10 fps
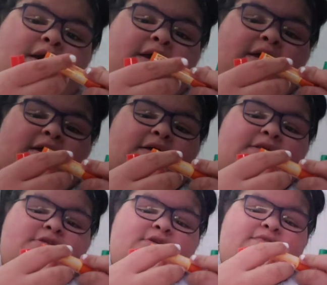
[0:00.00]
Uh,
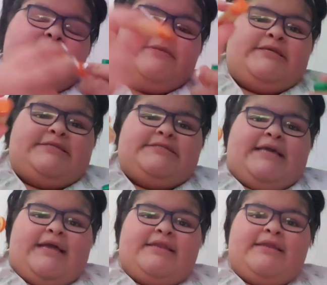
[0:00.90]
these are from the
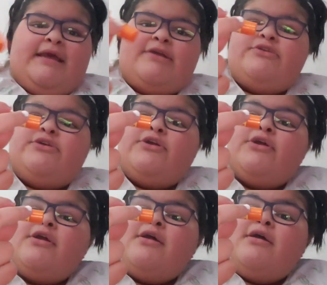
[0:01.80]
Satin
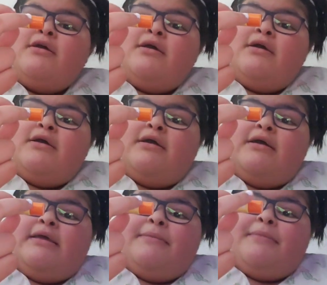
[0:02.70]
Nectar
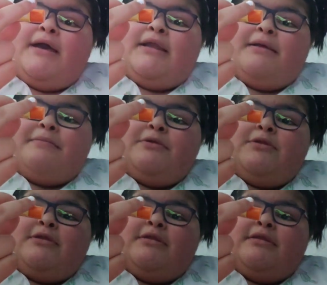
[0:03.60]
and
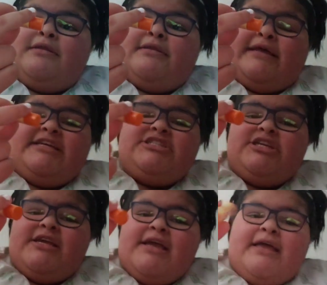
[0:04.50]
Pineapple
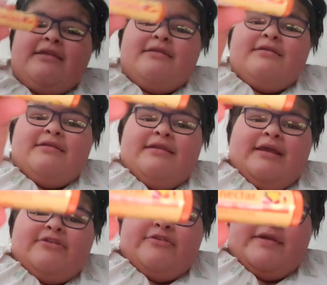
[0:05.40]
Lychee and
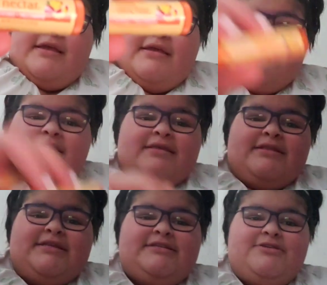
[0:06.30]
Nectarine. I
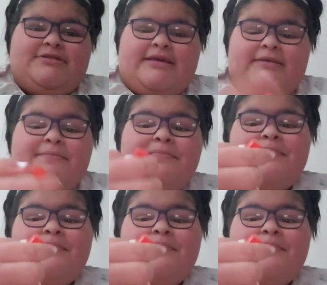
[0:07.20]
think that's how you say it.